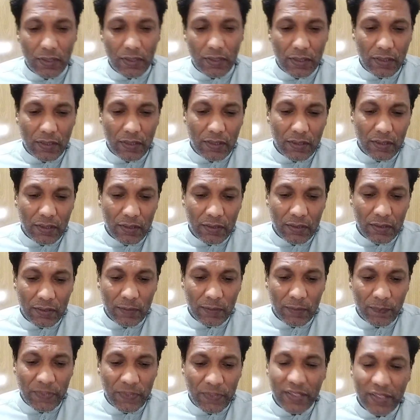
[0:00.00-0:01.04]

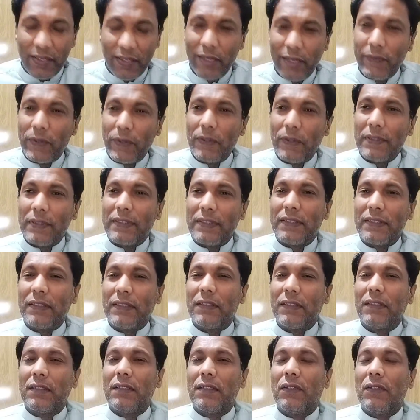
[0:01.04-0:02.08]
Thirdly, viewers,
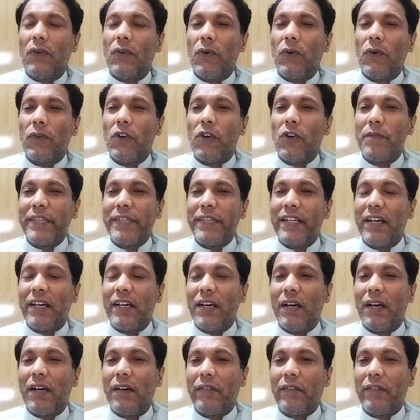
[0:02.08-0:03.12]

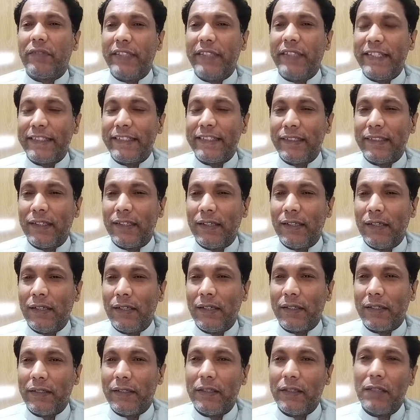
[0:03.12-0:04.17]
Oromia
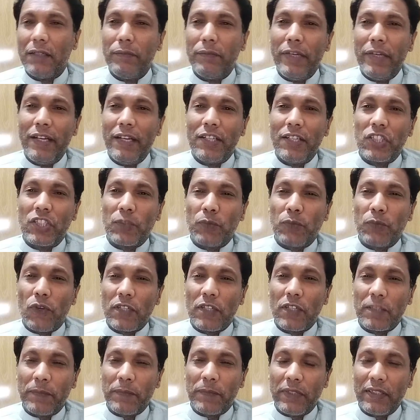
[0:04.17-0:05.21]
regional government
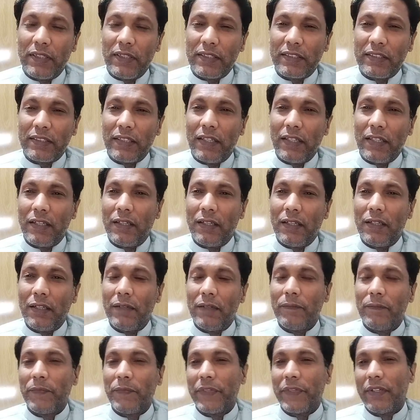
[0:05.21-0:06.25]

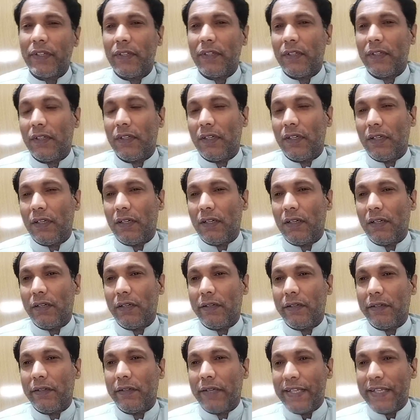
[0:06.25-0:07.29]
spokesperson
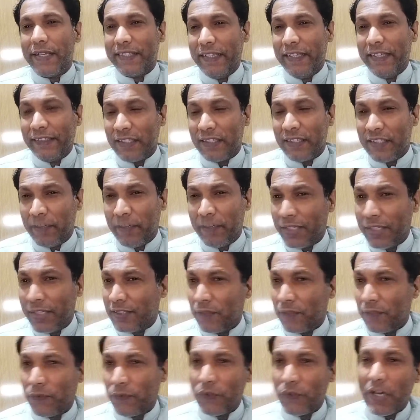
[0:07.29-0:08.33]
has released a statement
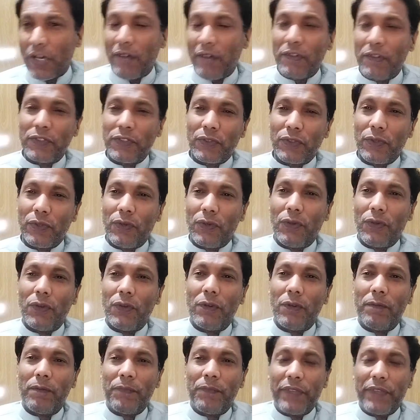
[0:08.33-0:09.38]
just a few hours
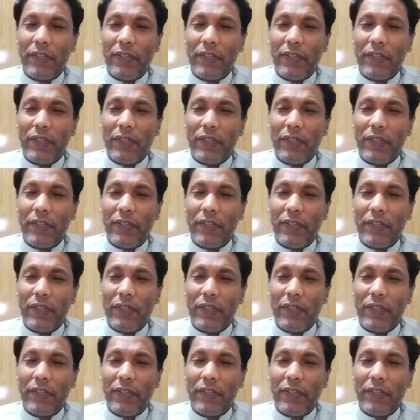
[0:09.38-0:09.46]
ago.